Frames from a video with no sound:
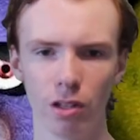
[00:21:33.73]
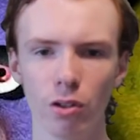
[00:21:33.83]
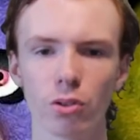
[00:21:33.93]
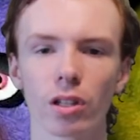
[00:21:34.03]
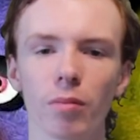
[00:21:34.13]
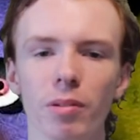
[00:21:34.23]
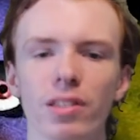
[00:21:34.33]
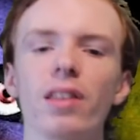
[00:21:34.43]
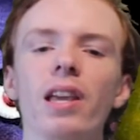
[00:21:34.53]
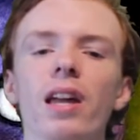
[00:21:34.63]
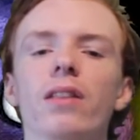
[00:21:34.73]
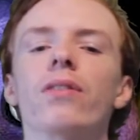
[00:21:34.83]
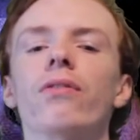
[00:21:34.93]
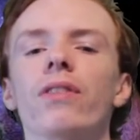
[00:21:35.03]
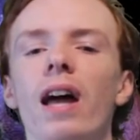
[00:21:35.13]
The news clippings at the end
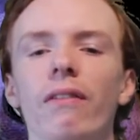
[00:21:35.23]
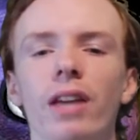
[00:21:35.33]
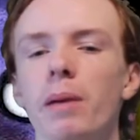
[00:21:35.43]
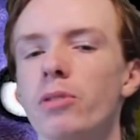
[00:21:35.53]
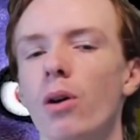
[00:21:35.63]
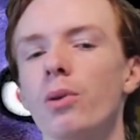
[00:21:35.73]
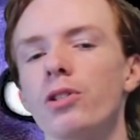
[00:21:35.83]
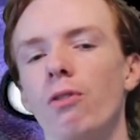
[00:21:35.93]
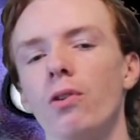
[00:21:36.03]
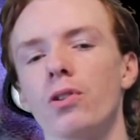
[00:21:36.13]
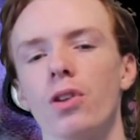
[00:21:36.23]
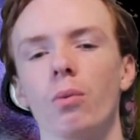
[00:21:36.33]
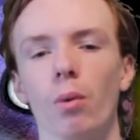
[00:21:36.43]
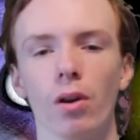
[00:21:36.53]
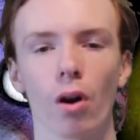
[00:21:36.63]
of the FNAF games always focus
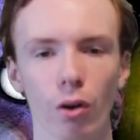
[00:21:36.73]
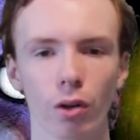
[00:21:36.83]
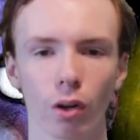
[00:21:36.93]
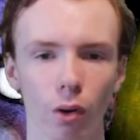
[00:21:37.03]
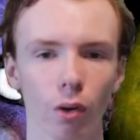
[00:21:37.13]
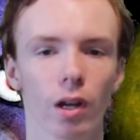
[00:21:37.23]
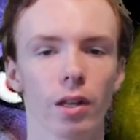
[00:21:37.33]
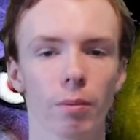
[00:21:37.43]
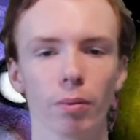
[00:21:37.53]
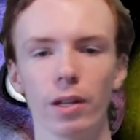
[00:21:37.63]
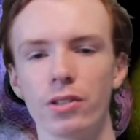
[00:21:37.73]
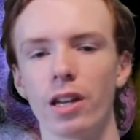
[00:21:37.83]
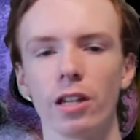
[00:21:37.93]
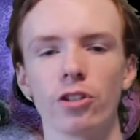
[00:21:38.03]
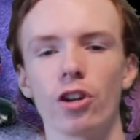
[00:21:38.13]
on one article, the place
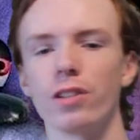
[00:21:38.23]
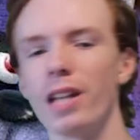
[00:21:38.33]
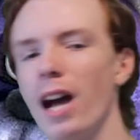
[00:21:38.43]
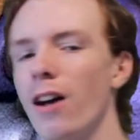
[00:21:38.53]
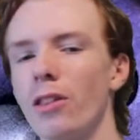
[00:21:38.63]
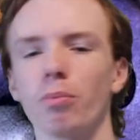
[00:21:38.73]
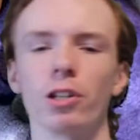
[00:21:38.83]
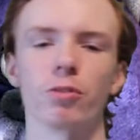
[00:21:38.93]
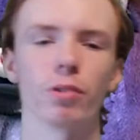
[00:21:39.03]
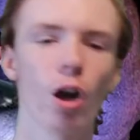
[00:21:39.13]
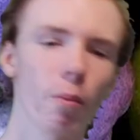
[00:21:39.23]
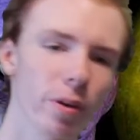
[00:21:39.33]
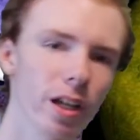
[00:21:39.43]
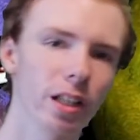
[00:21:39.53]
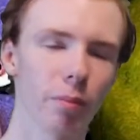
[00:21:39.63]
getting shut down, the place
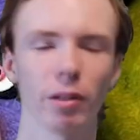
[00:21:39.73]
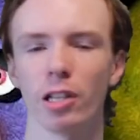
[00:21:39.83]
reopening, the